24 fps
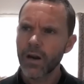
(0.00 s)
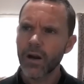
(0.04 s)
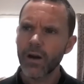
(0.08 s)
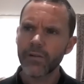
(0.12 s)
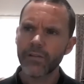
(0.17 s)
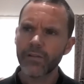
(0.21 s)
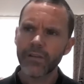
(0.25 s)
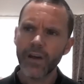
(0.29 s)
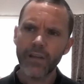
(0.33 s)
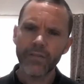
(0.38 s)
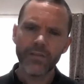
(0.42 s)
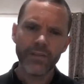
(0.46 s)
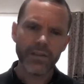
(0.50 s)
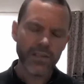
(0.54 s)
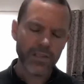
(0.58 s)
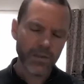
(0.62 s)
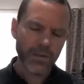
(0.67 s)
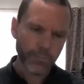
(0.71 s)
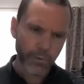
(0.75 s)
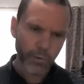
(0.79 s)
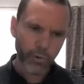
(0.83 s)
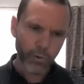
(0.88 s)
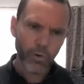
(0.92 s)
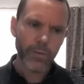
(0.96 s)
know, I'd done this
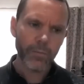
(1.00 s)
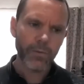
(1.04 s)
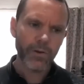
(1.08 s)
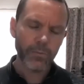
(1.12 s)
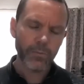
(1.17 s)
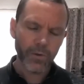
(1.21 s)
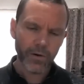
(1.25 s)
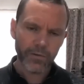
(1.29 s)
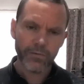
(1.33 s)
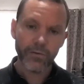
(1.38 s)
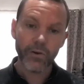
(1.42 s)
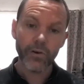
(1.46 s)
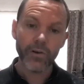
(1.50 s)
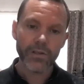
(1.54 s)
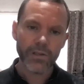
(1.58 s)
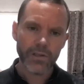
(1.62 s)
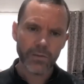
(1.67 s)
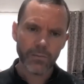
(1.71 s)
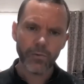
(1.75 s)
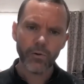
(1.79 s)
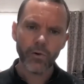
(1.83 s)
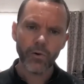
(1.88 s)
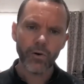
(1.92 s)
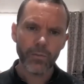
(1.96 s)
deployment, my first
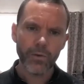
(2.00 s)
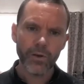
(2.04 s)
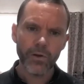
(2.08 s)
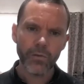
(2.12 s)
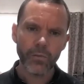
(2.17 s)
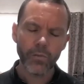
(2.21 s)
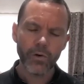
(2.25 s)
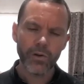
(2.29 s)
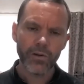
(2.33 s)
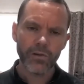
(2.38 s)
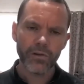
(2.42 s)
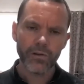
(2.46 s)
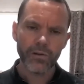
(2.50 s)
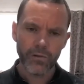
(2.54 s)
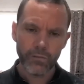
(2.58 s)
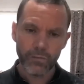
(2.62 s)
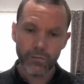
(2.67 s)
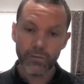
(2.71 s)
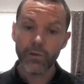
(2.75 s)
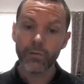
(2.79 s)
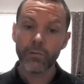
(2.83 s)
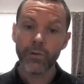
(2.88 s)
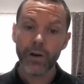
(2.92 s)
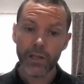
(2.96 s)
deployment with
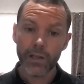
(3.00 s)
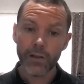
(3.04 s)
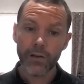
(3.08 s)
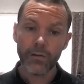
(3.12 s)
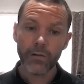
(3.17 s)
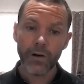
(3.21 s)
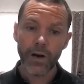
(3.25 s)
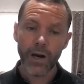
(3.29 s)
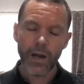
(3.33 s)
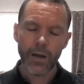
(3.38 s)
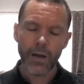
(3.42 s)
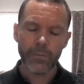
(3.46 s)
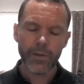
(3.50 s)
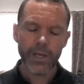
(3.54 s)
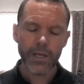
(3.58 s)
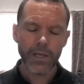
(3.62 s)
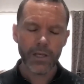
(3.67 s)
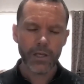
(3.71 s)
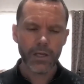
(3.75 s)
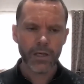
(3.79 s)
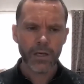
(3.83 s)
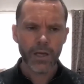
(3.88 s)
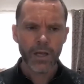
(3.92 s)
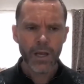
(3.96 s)
the regular army,
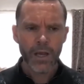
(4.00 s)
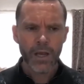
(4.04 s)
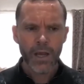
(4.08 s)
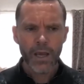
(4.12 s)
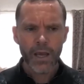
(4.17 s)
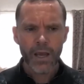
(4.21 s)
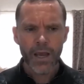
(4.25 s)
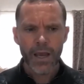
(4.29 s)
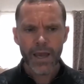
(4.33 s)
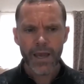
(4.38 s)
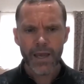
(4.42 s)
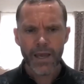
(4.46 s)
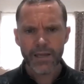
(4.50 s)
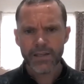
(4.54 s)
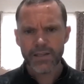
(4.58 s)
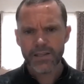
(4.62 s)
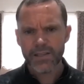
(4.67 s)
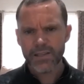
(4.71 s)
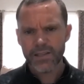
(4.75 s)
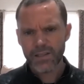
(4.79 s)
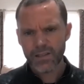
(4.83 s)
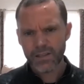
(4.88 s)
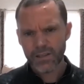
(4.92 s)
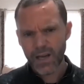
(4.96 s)
and
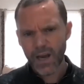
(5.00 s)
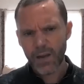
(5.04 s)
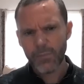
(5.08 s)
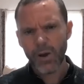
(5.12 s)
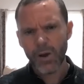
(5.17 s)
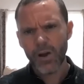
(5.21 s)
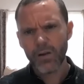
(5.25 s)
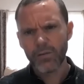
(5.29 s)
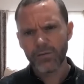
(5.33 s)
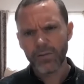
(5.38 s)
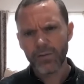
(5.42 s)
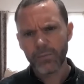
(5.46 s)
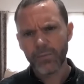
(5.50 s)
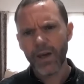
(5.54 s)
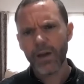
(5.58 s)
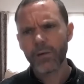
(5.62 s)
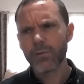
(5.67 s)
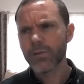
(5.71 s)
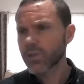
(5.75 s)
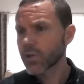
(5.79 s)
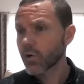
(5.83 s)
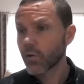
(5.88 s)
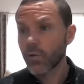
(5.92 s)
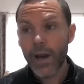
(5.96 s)
come home from that. It
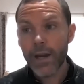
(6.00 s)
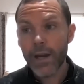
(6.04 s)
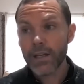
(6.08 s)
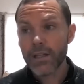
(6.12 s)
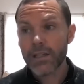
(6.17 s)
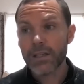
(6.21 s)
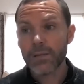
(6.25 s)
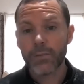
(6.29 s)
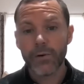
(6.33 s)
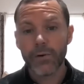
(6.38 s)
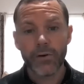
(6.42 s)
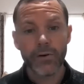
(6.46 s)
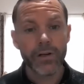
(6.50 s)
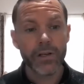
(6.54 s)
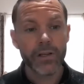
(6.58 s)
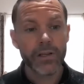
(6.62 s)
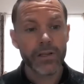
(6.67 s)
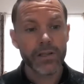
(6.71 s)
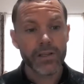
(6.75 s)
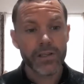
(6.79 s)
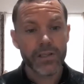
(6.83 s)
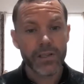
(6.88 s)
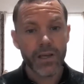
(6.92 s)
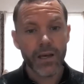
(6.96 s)
was a great
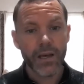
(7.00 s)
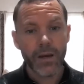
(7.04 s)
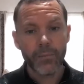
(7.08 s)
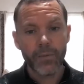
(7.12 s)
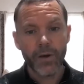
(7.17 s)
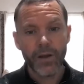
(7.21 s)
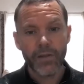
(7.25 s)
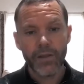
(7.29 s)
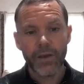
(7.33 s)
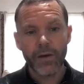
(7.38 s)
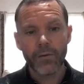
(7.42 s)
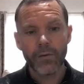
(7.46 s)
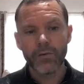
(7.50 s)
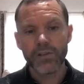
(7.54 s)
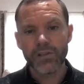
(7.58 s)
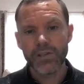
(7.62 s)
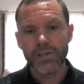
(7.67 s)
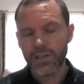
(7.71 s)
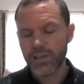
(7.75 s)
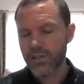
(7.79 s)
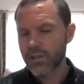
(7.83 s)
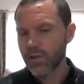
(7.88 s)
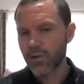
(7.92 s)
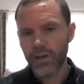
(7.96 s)
experience, but
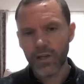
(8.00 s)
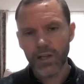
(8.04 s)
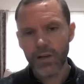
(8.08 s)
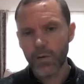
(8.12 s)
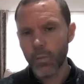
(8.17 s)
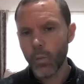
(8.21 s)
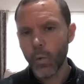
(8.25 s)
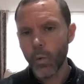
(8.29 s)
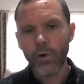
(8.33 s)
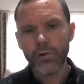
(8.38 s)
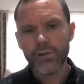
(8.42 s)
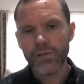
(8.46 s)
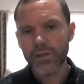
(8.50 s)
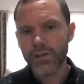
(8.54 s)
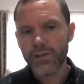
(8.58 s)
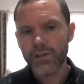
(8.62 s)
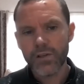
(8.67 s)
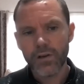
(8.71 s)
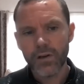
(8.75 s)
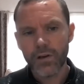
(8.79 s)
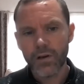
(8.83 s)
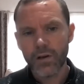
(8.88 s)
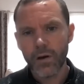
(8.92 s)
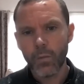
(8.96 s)
it certainly wasn't
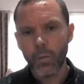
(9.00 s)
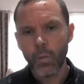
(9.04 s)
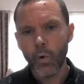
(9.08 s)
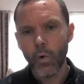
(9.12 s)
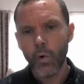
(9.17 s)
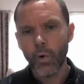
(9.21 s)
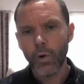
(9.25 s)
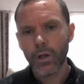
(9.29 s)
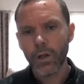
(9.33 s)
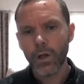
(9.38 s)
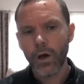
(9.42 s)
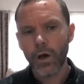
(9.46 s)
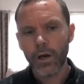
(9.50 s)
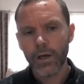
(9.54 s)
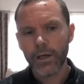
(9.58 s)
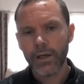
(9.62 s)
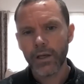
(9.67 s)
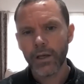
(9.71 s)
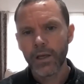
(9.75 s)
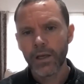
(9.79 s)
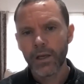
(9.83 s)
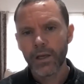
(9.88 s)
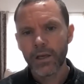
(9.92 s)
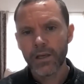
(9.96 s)
a warlike
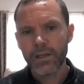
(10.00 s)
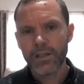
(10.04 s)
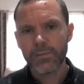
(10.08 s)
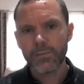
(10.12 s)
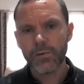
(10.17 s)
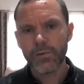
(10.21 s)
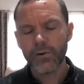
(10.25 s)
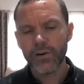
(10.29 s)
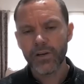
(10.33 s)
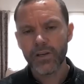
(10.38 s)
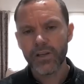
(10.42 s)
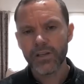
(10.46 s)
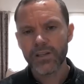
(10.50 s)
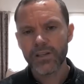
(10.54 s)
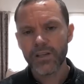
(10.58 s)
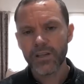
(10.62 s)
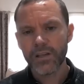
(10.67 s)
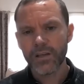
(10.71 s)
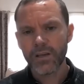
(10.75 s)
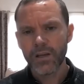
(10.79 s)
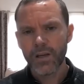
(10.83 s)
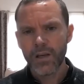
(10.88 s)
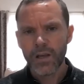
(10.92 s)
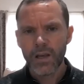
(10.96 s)
experience,
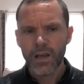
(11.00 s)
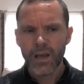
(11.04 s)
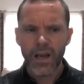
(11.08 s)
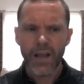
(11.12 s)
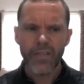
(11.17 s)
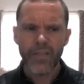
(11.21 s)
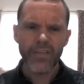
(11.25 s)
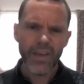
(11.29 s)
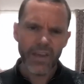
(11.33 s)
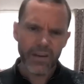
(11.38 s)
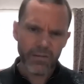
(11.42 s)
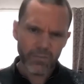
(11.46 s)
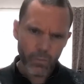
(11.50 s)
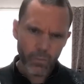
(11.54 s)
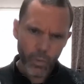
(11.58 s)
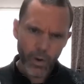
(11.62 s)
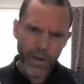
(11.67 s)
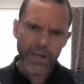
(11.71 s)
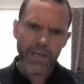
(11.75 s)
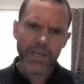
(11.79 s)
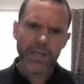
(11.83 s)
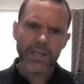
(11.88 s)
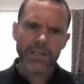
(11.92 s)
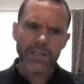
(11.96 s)
and then
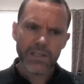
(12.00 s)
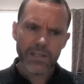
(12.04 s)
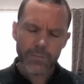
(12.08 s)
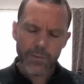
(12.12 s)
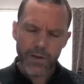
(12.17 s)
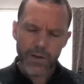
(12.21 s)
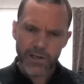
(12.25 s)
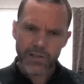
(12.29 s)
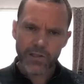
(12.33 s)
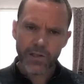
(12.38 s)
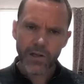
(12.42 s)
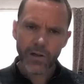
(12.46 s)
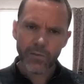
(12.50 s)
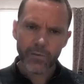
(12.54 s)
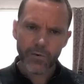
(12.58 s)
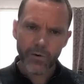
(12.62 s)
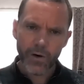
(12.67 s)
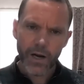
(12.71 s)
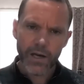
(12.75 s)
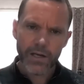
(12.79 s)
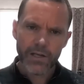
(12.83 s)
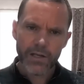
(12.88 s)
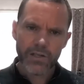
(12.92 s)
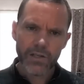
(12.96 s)
went into special
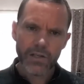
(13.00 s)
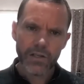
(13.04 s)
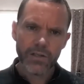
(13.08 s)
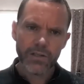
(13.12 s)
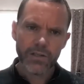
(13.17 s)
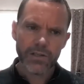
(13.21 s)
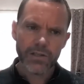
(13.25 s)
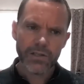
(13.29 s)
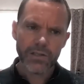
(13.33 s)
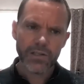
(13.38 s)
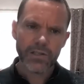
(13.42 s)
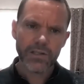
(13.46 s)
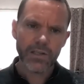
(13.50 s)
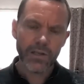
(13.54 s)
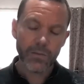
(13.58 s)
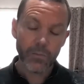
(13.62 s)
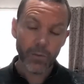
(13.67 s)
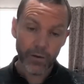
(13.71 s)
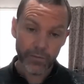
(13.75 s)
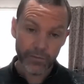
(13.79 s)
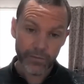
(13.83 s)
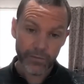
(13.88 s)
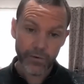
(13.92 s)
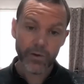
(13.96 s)
operations, did
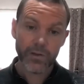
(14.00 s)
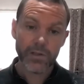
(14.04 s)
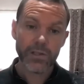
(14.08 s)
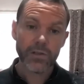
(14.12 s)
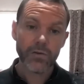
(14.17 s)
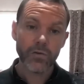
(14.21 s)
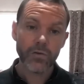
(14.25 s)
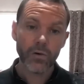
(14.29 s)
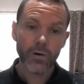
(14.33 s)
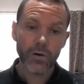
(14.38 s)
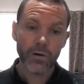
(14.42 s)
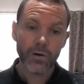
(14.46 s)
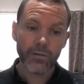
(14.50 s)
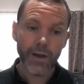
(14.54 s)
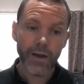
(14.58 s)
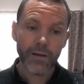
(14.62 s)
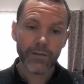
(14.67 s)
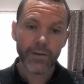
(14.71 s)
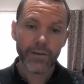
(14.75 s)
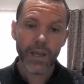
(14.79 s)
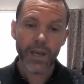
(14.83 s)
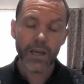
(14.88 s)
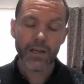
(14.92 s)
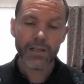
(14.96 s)
my first tour of
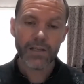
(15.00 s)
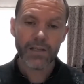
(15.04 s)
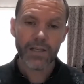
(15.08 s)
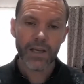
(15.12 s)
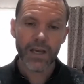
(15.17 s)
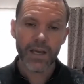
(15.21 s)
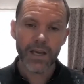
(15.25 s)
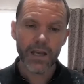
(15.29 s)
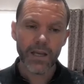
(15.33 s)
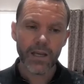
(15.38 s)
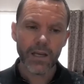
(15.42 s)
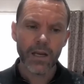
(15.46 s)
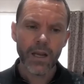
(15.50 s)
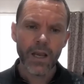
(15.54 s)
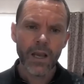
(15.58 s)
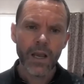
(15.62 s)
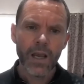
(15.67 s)
Afghanistan,